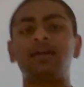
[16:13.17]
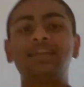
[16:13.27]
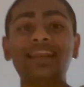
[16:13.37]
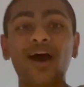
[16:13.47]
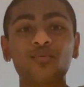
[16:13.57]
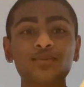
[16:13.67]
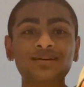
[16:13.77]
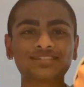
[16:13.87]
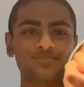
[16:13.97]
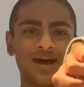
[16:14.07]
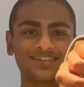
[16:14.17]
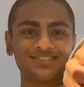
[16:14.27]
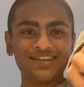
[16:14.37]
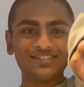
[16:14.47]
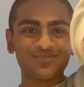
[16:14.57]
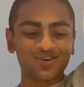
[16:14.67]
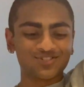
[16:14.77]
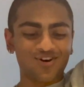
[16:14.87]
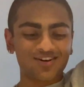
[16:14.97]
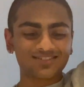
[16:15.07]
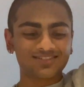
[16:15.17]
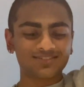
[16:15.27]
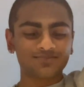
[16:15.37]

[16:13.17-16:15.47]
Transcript: Now we mix the pasta into our sauce.